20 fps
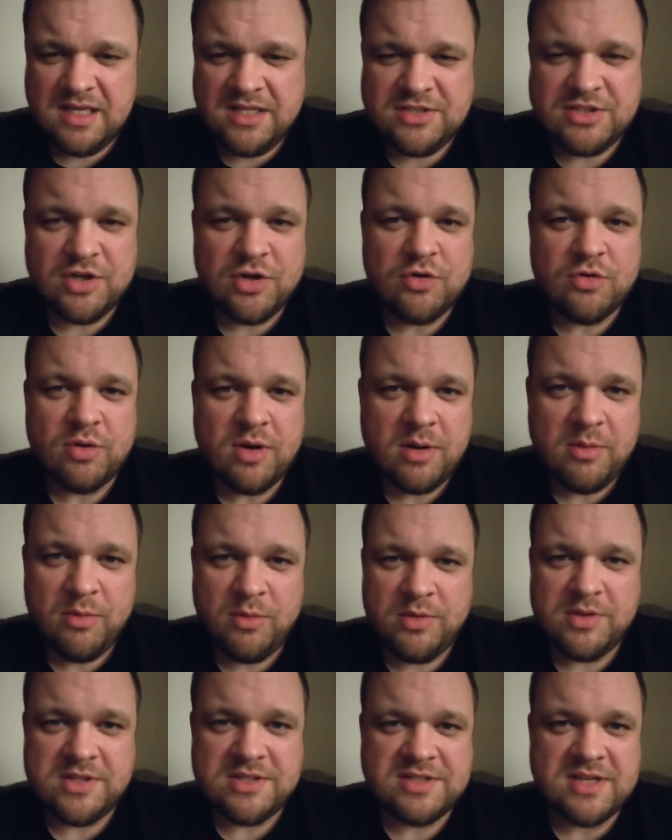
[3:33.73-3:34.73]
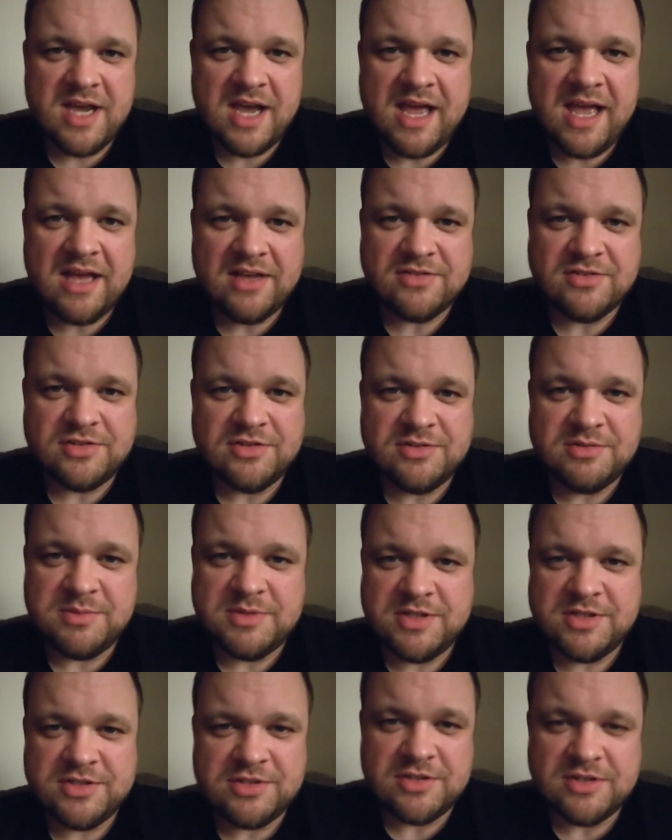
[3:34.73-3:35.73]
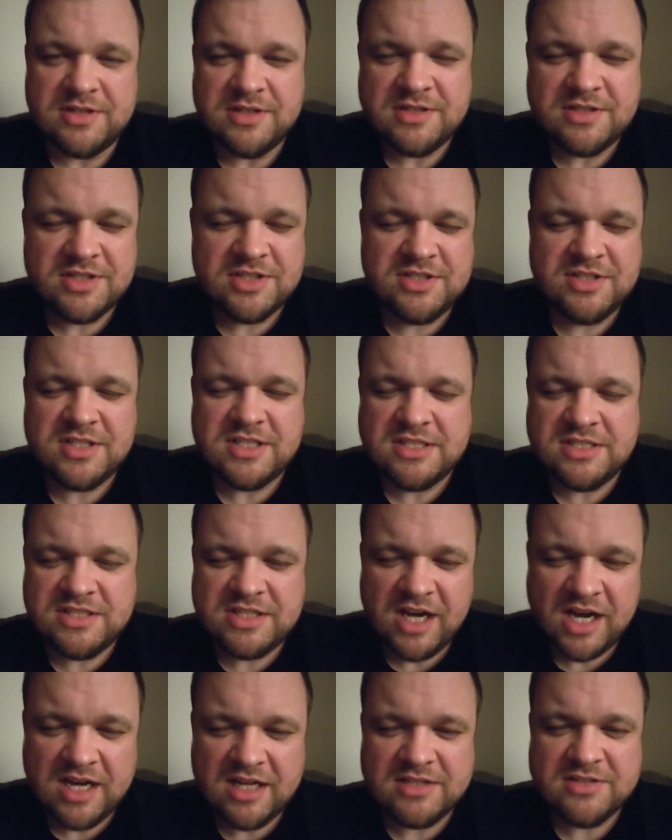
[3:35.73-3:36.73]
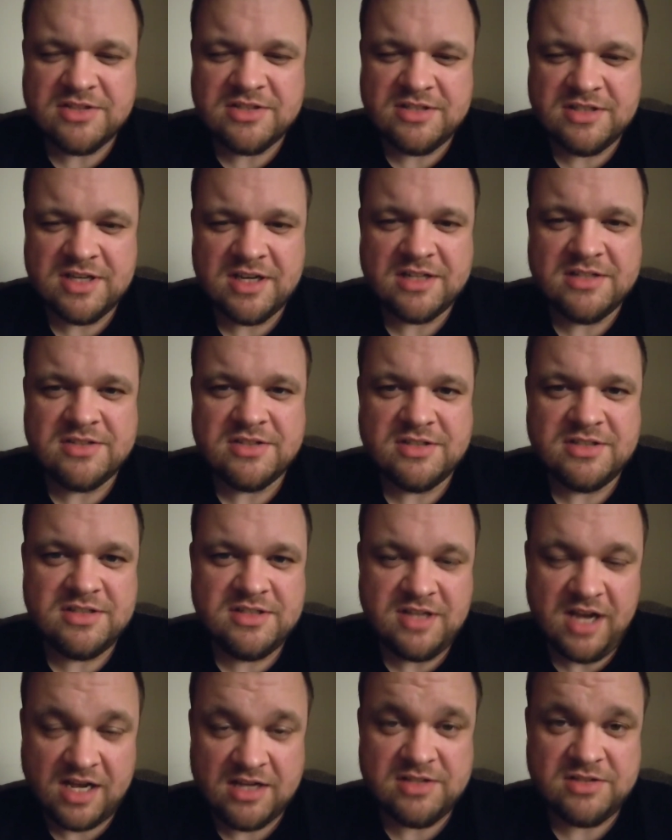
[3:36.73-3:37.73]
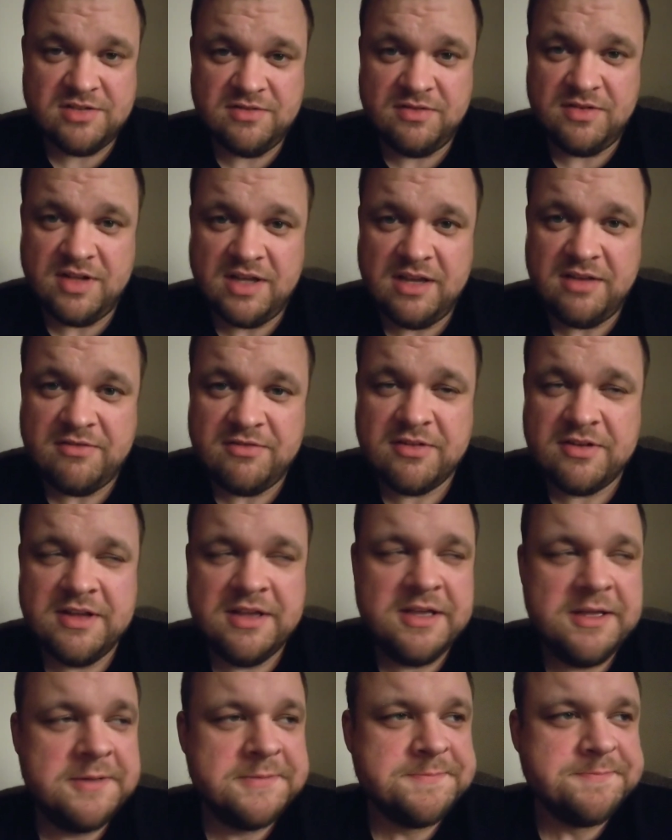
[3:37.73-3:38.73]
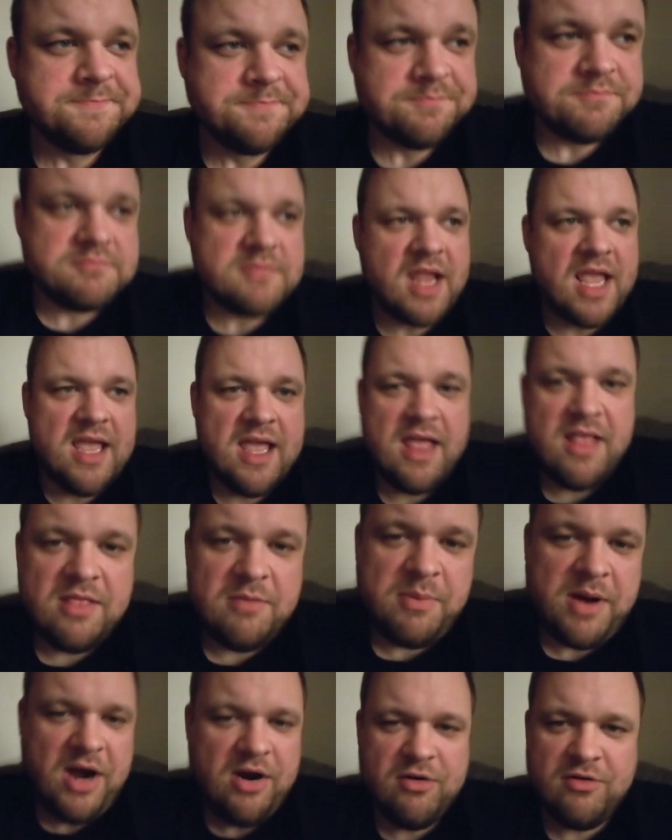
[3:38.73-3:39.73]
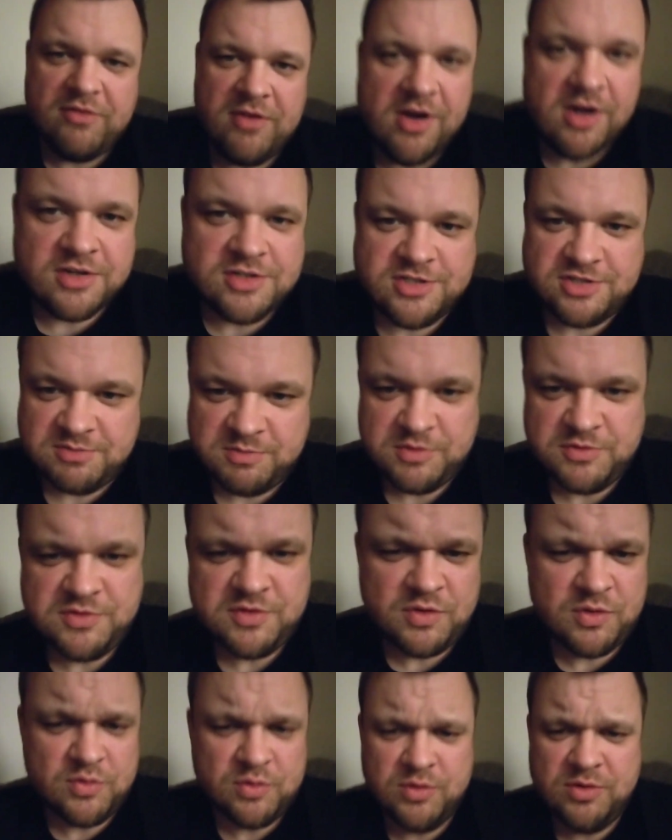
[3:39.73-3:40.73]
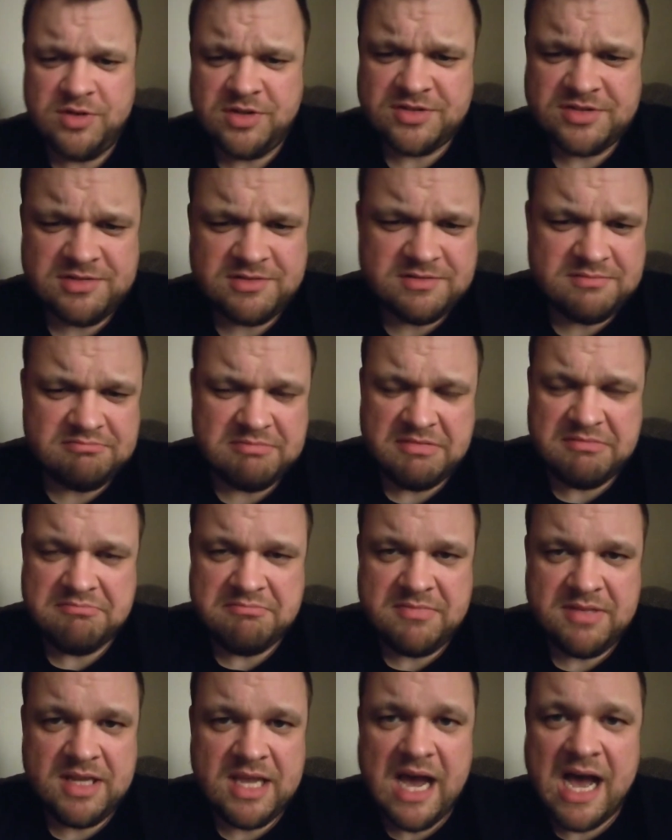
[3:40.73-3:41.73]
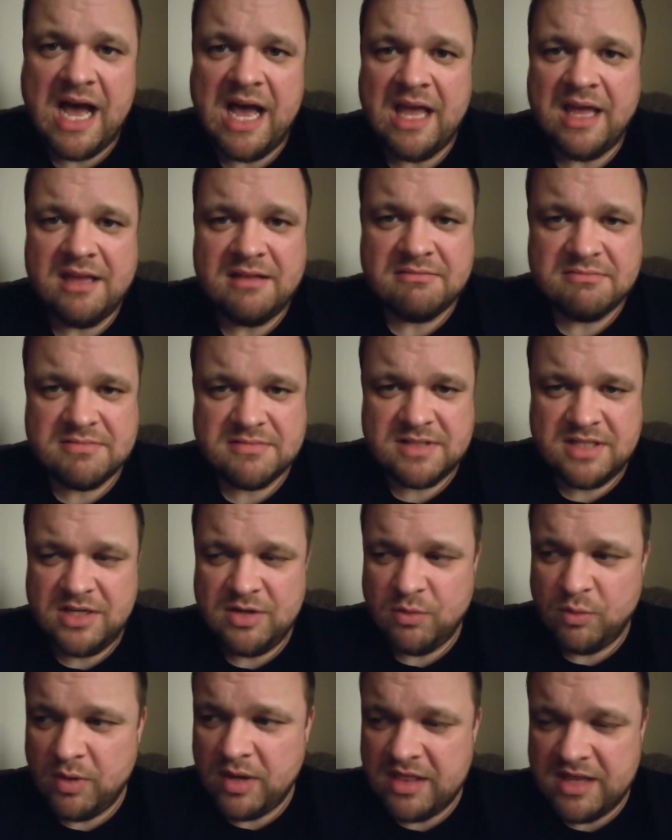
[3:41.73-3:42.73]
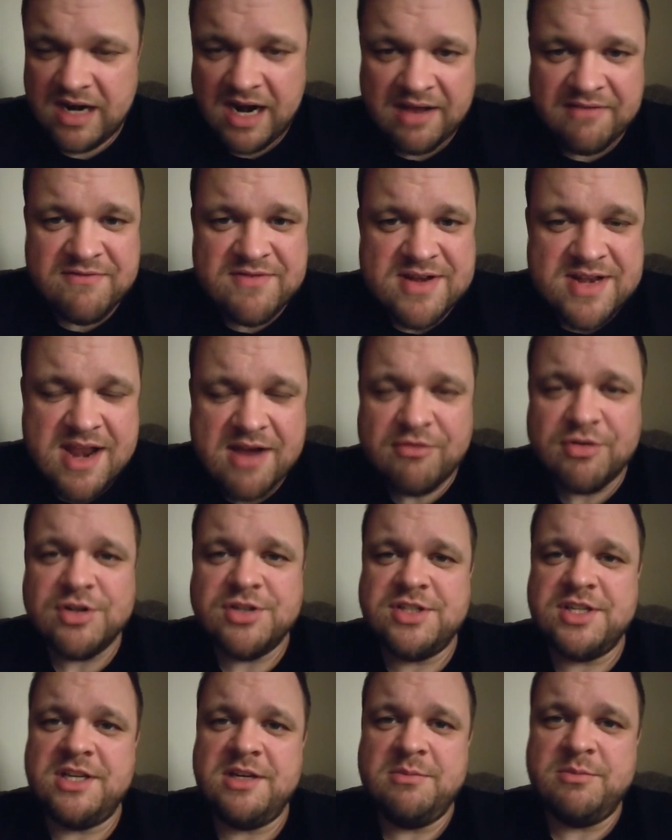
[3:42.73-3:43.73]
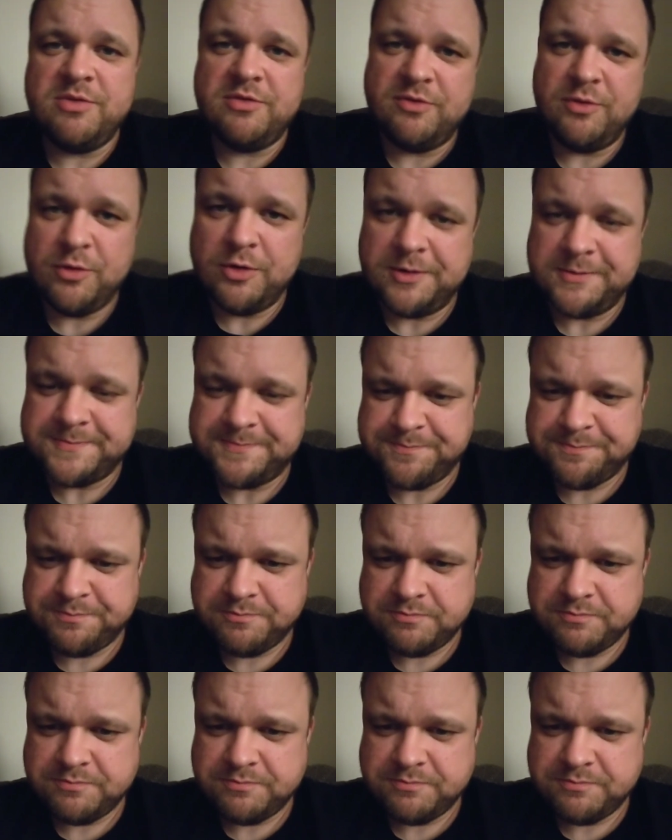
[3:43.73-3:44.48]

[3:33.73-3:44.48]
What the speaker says: it's incredible what this guy has in his ministry. Just tons and tons and tons of life. The power of God just moves through this guy in a way that I've never seen before.